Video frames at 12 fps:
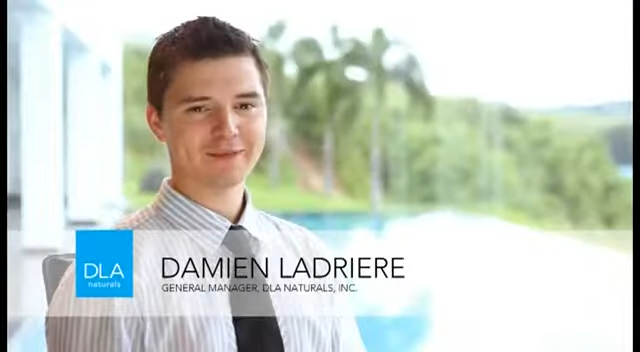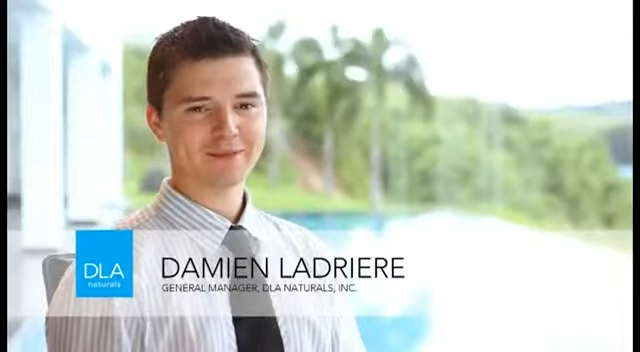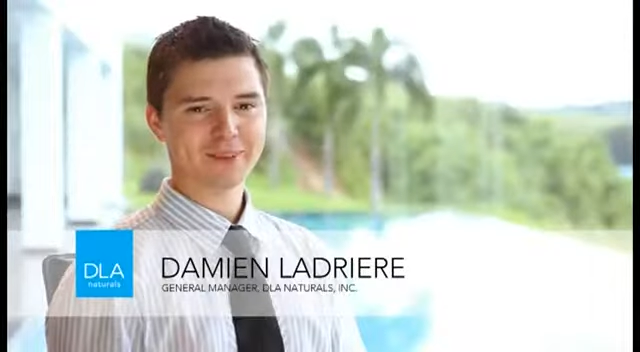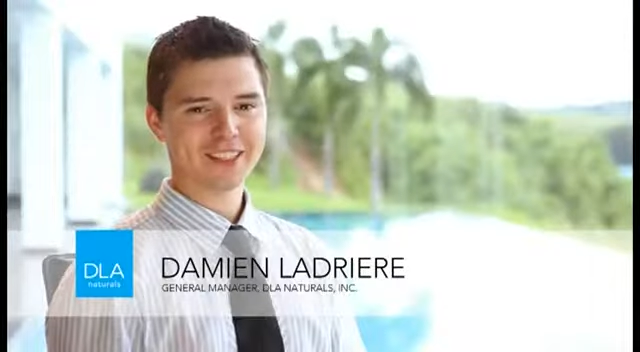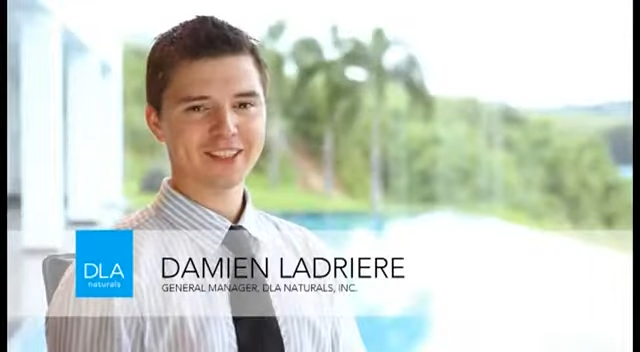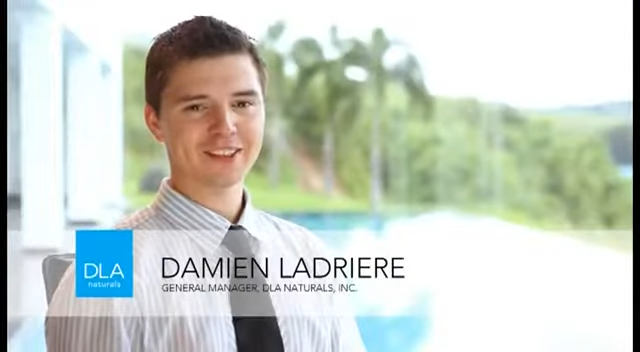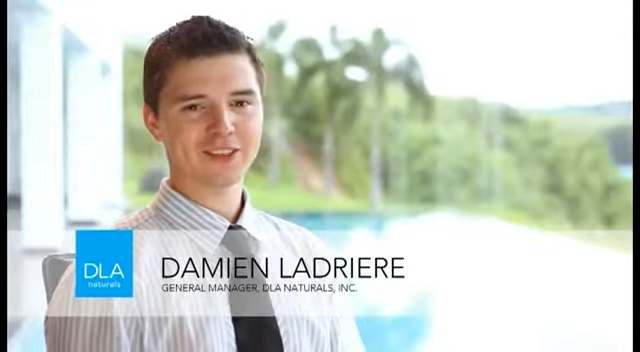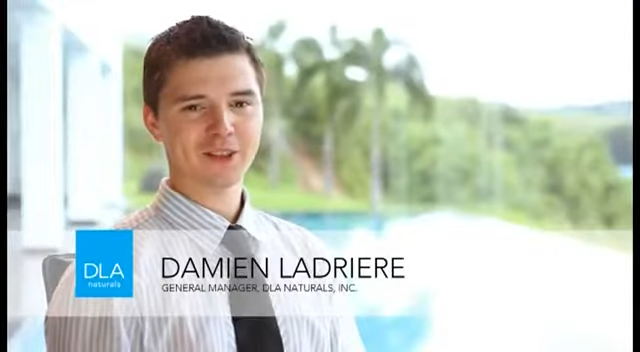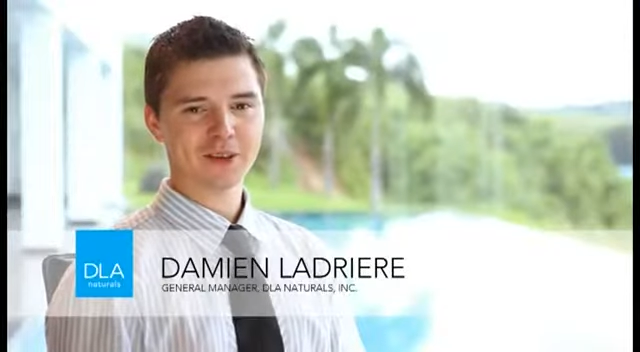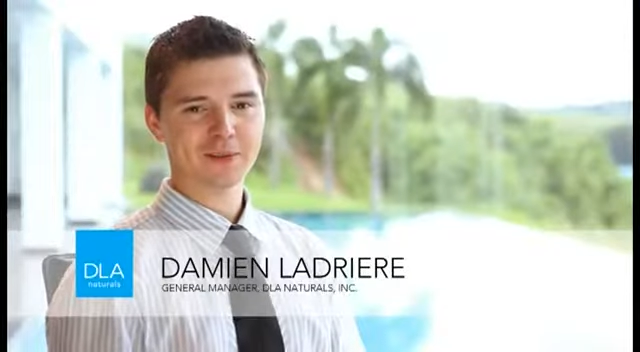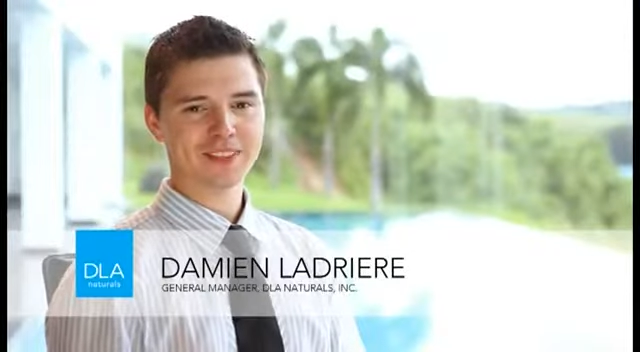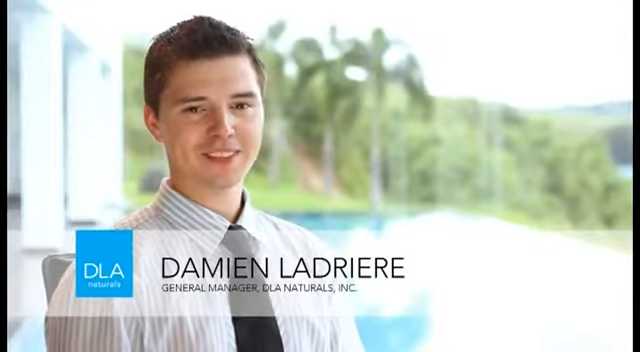Being a
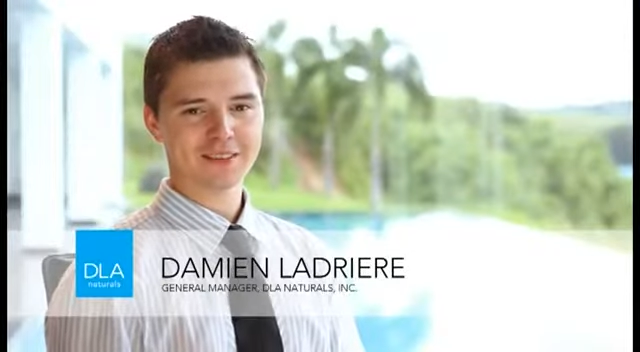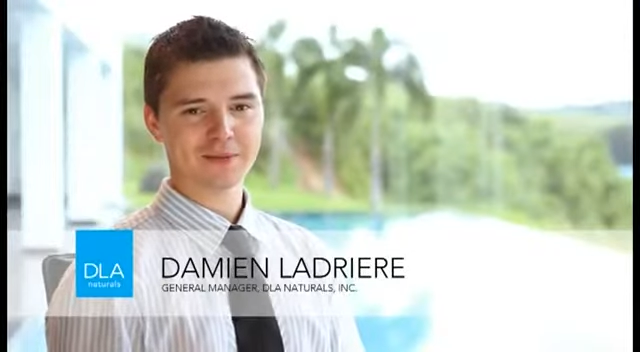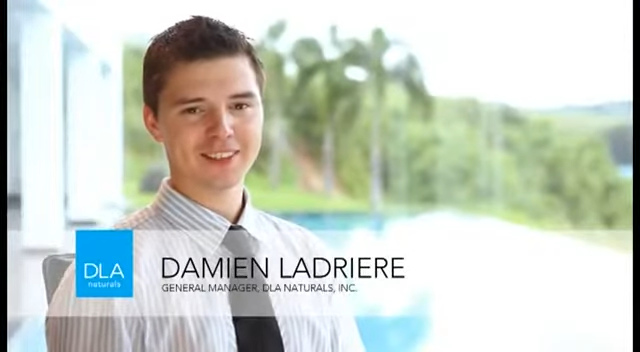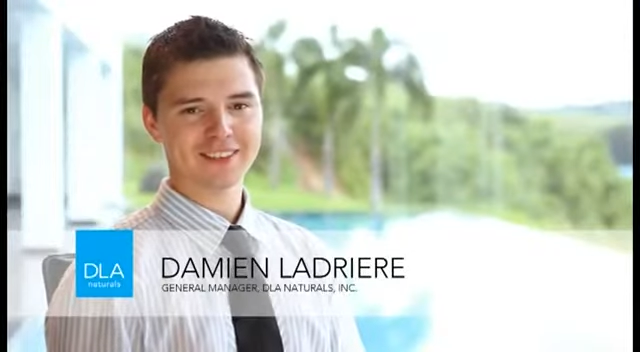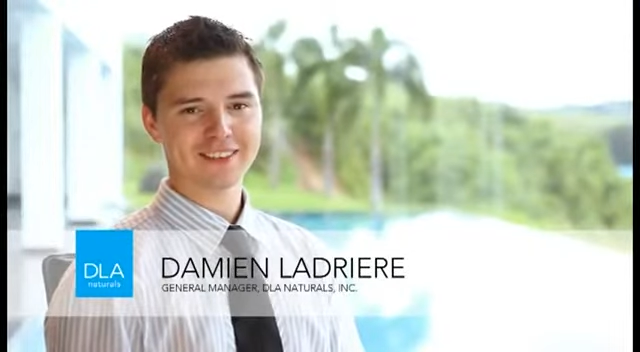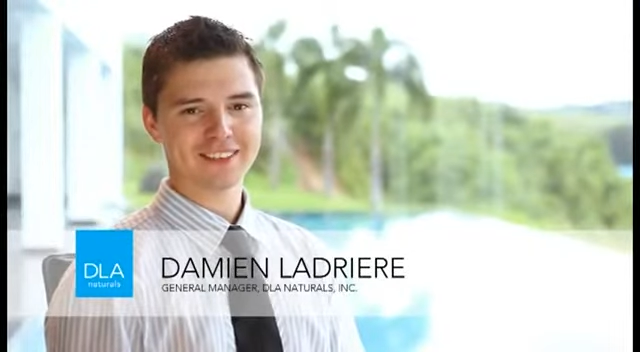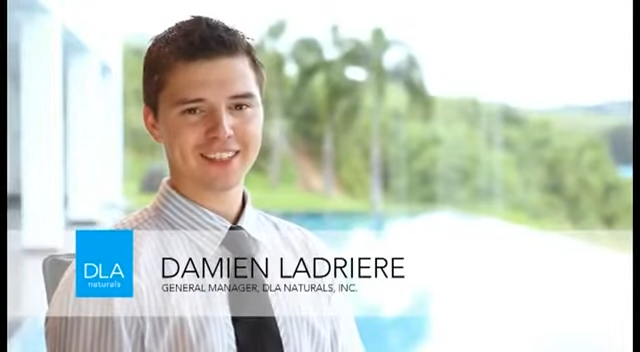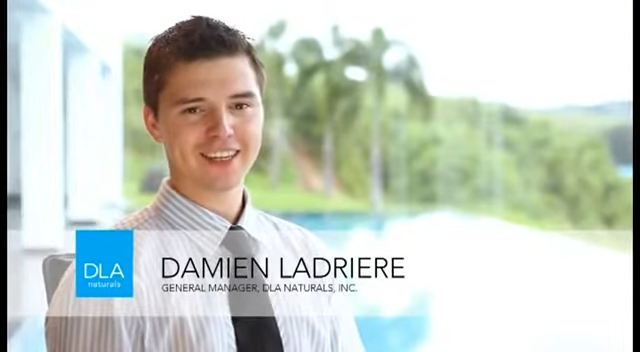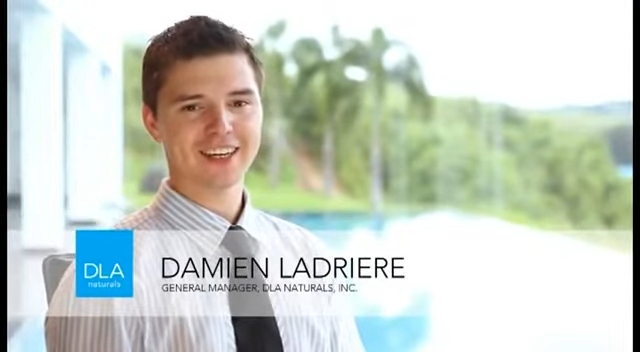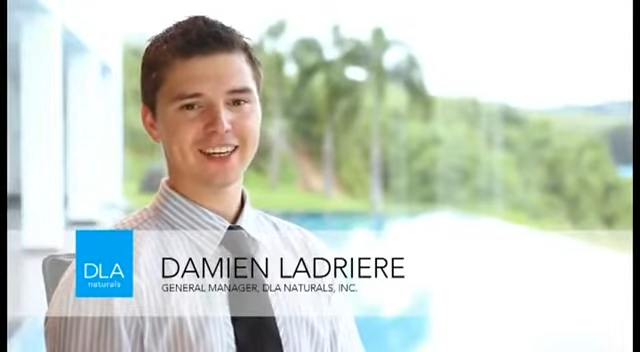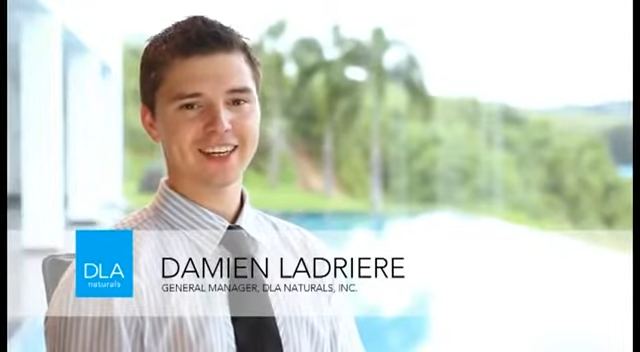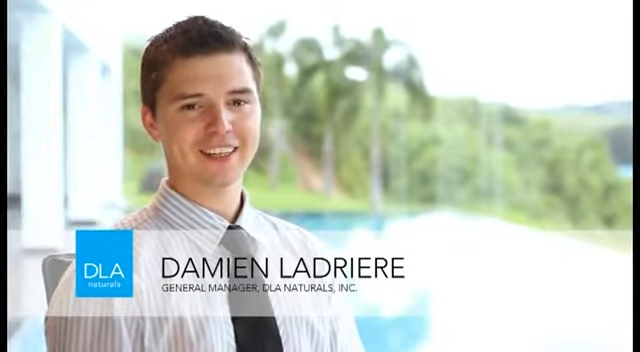young businessman,
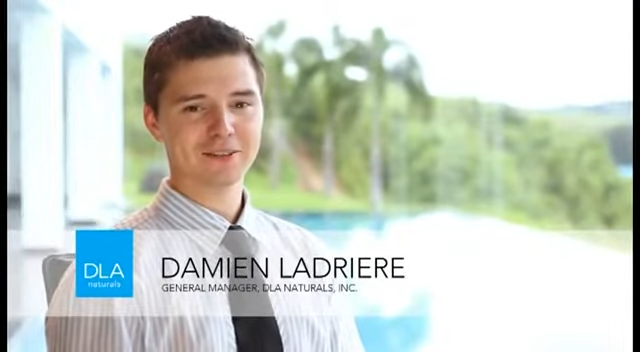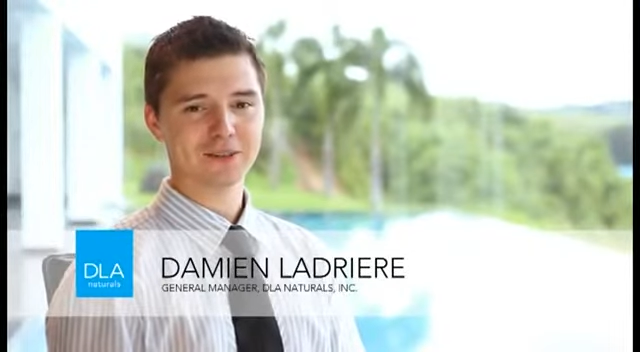I have